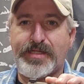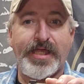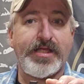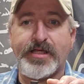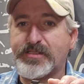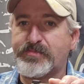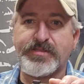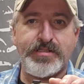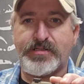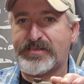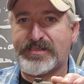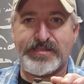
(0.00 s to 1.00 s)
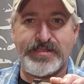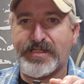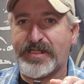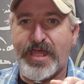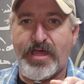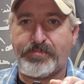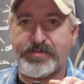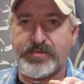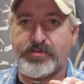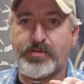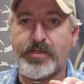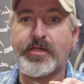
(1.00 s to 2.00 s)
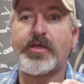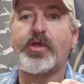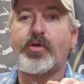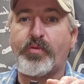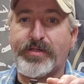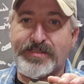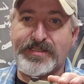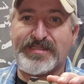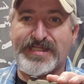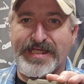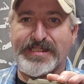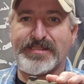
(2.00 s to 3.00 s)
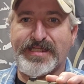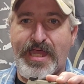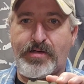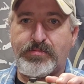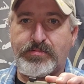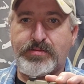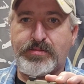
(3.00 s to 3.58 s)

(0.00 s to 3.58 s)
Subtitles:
And customer service isn't going to help you when seconds count.